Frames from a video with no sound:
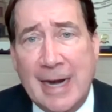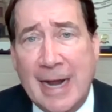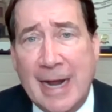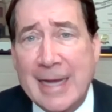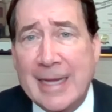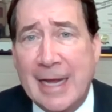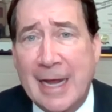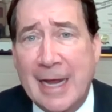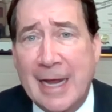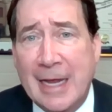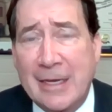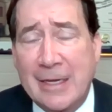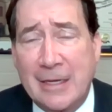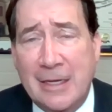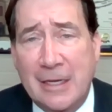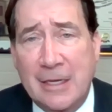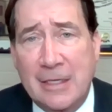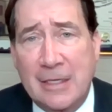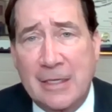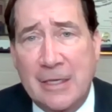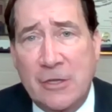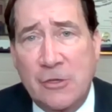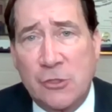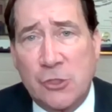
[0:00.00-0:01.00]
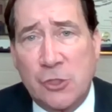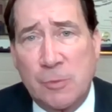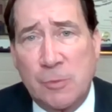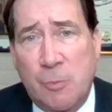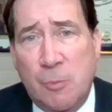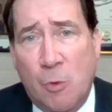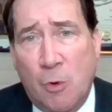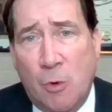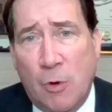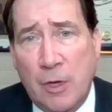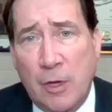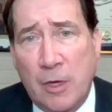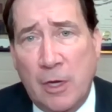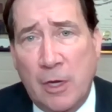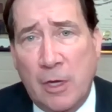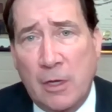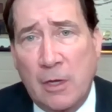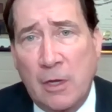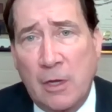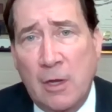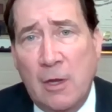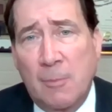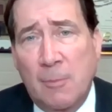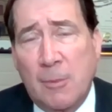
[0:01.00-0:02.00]
I can to continue supporting it,
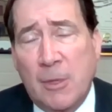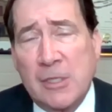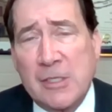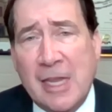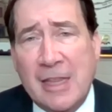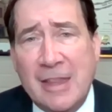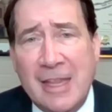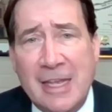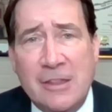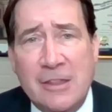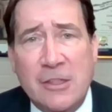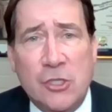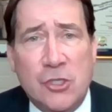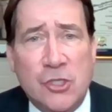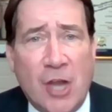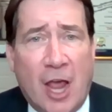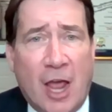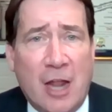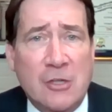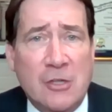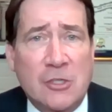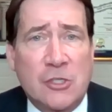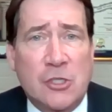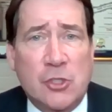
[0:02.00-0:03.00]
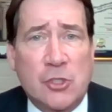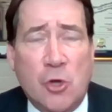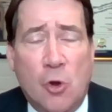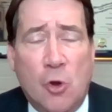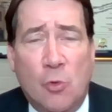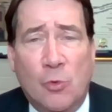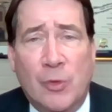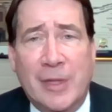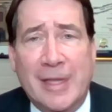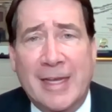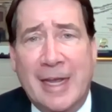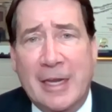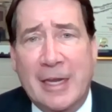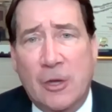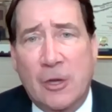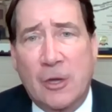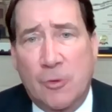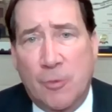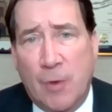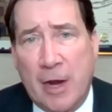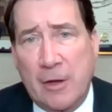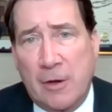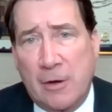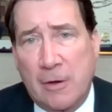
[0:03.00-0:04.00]
because I think the challenges are only getting
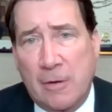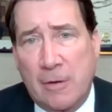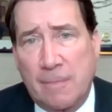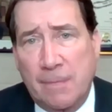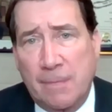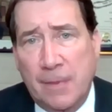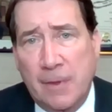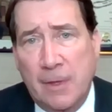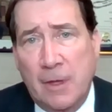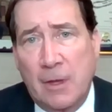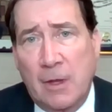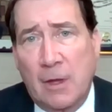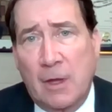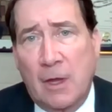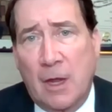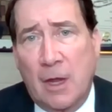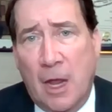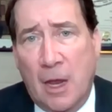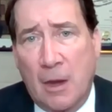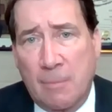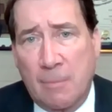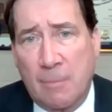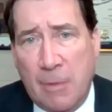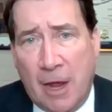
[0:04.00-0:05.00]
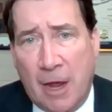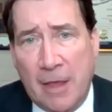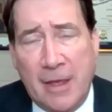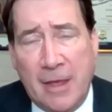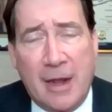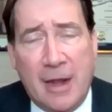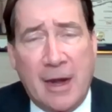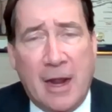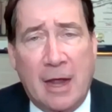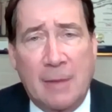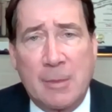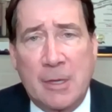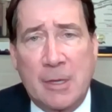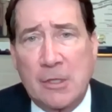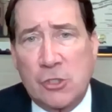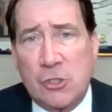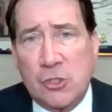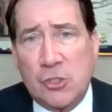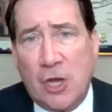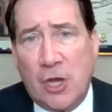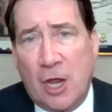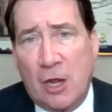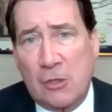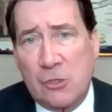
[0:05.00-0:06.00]
greater. And by that, I mean the
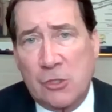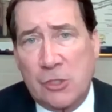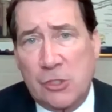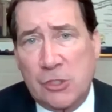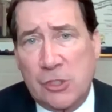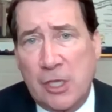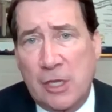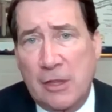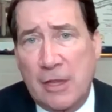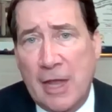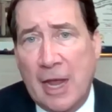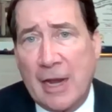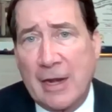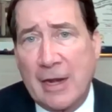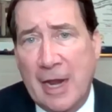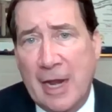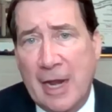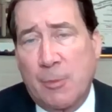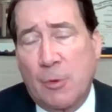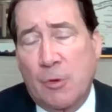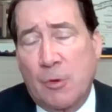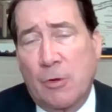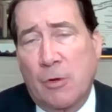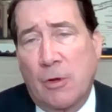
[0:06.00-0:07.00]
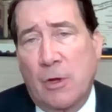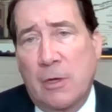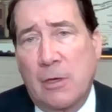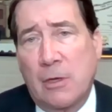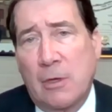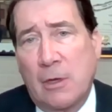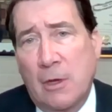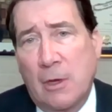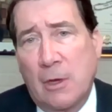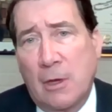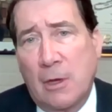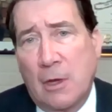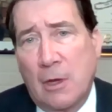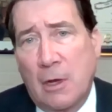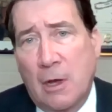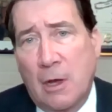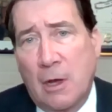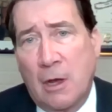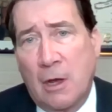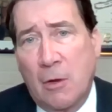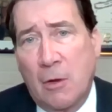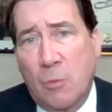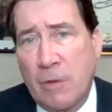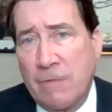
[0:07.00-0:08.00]
challenges in that neighborhood.
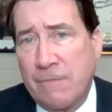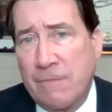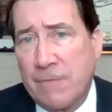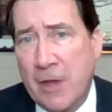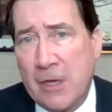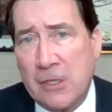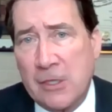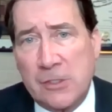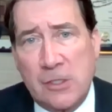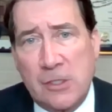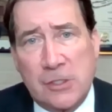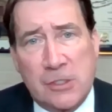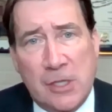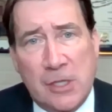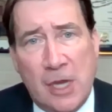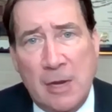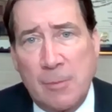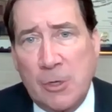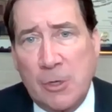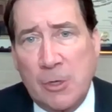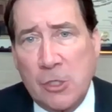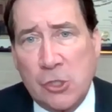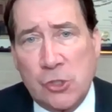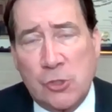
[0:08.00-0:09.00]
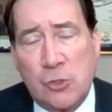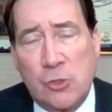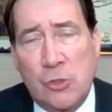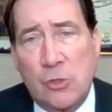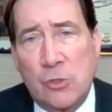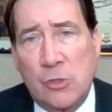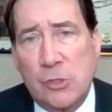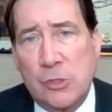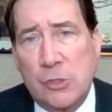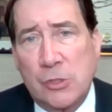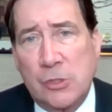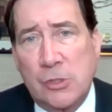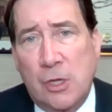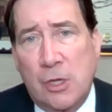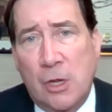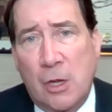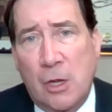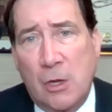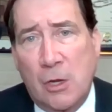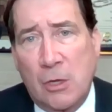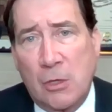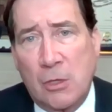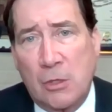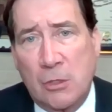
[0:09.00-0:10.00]
We face the same concerns
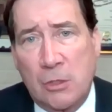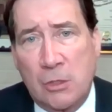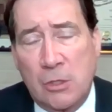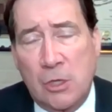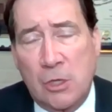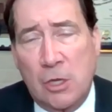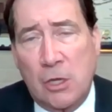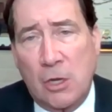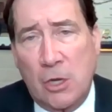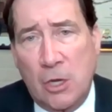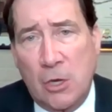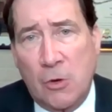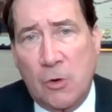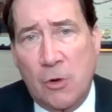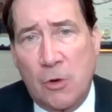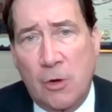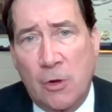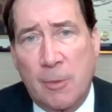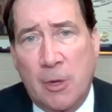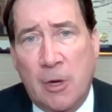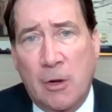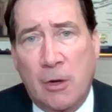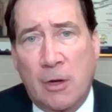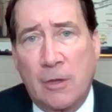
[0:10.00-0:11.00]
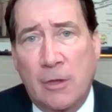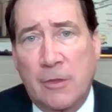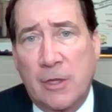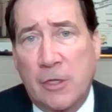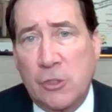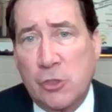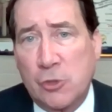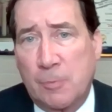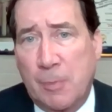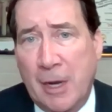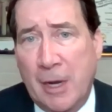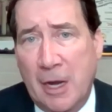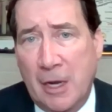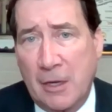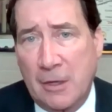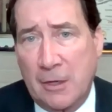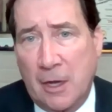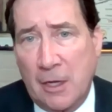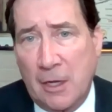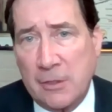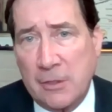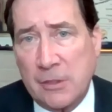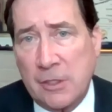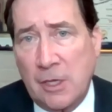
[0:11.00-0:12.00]
here in America that Japan
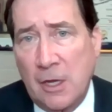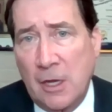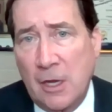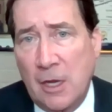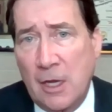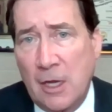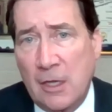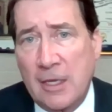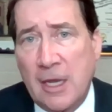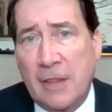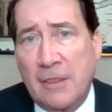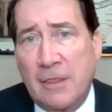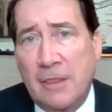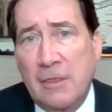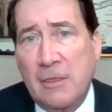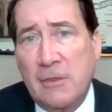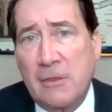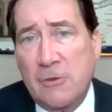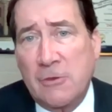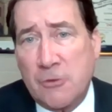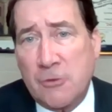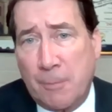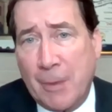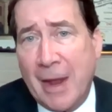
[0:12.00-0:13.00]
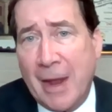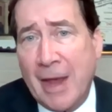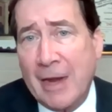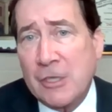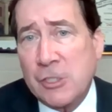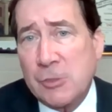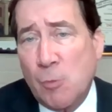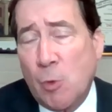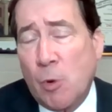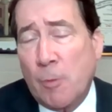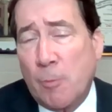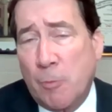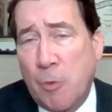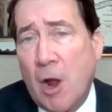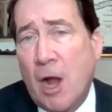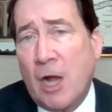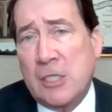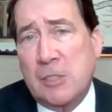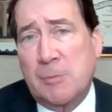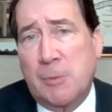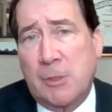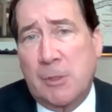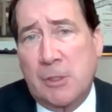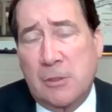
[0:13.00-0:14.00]
does, yet Japan is more
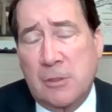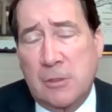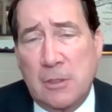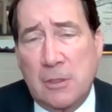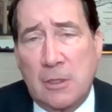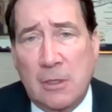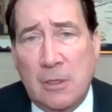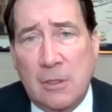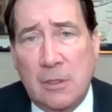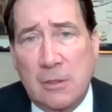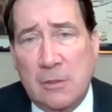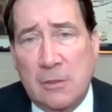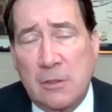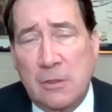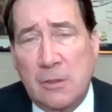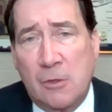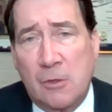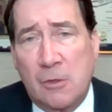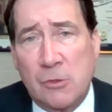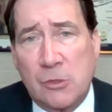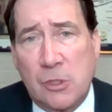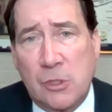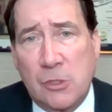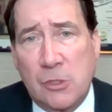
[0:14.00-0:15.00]
proximate to those